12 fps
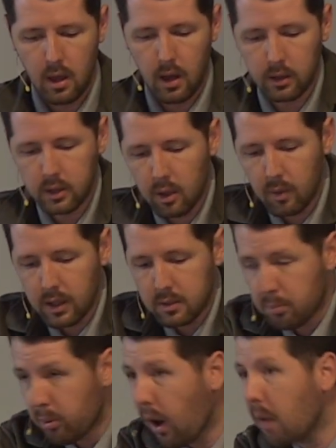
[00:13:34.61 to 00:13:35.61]
And I'll tell you what, that's
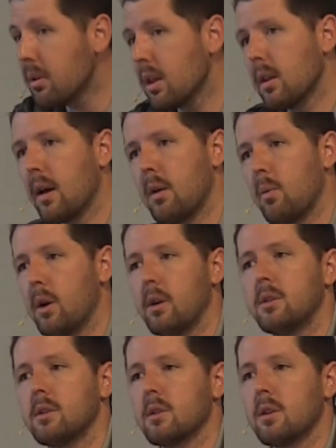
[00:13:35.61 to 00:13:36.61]
probably a lot of
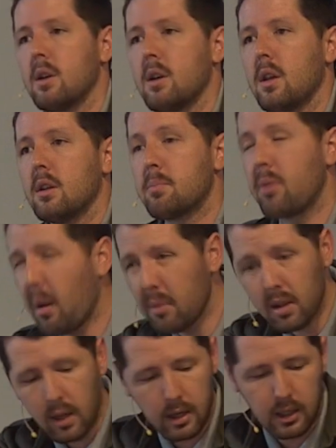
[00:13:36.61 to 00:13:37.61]
words. That's probably
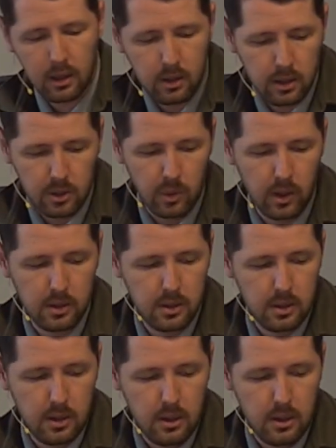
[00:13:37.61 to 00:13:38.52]
a lot of careless words.